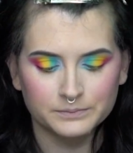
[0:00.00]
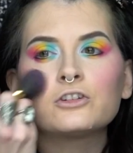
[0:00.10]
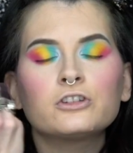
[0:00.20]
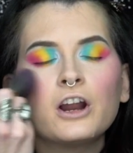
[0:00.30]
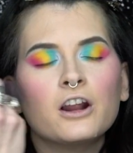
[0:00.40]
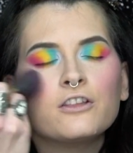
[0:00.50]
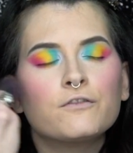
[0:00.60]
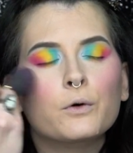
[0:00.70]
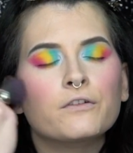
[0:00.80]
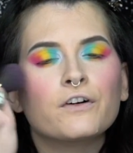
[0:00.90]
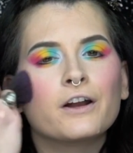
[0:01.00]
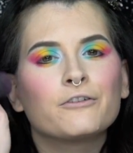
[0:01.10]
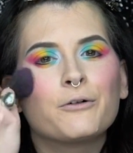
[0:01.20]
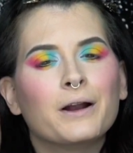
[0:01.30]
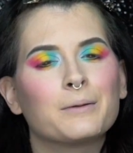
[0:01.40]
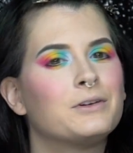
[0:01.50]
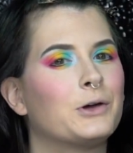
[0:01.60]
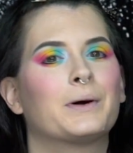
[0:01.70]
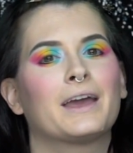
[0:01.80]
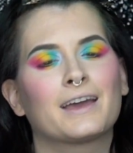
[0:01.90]
It's just not on the forefront of what I'm
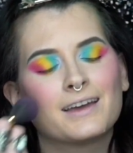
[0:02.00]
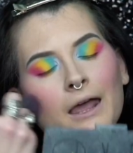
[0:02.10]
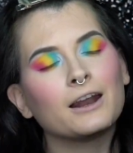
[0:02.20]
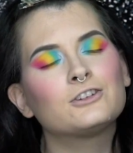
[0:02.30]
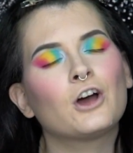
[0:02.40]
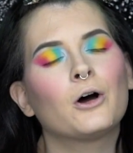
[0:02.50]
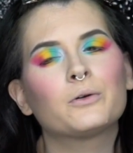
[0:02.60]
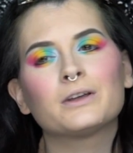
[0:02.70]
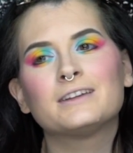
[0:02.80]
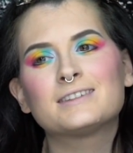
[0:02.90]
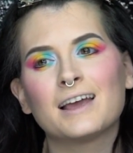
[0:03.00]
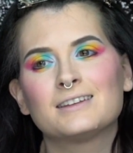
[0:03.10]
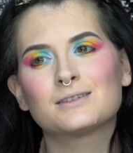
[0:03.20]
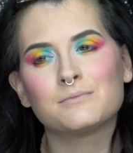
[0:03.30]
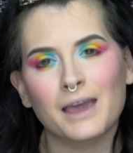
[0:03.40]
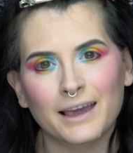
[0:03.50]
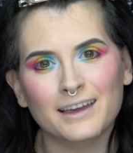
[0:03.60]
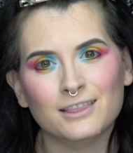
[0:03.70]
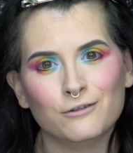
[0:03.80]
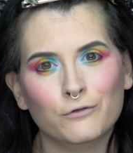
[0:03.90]
doing, and I don't intend to make
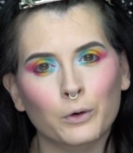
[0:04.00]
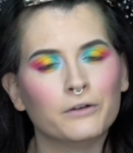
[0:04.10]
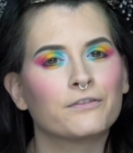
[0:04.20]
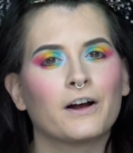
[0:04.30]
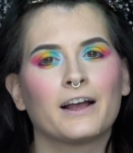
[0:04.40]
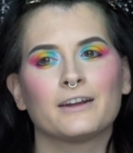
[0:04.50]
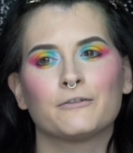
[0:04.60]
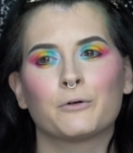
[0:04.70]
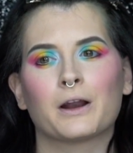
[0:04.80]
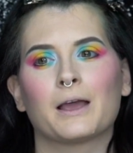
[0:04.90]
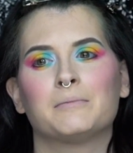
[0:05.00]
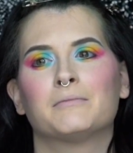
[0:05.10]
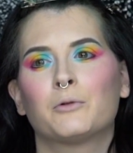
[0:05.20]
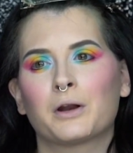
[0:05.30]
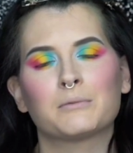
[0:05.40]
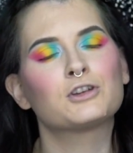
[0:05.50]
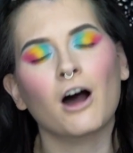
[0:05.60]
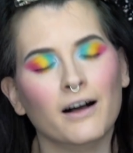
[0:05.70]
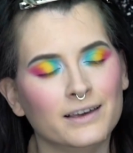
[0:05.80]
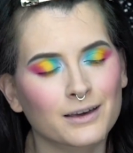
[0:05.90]
it the forefront of what I'm
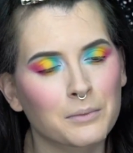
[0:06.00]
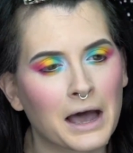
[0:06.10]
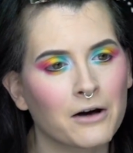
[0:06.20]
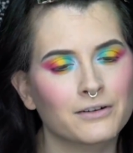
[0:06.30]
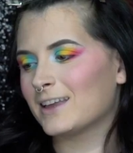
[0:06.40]
talking about.